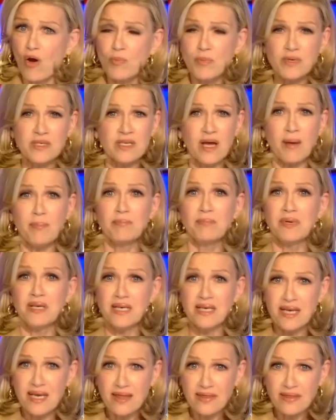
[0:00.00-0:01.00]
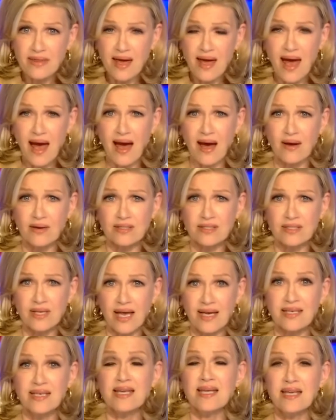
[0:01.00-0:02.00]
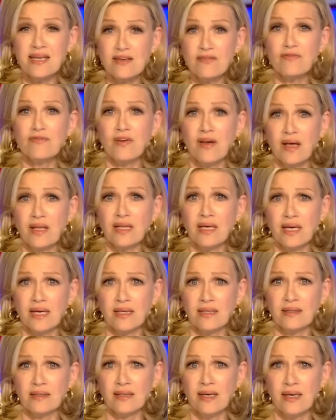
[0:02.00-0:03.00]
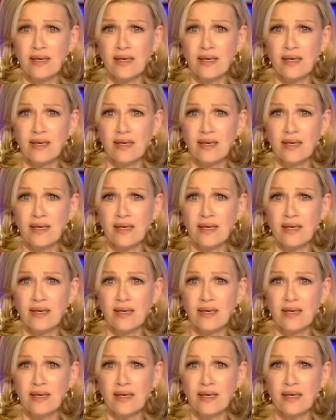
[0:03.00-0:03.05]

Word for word: opened up beneath the house, and he fell in.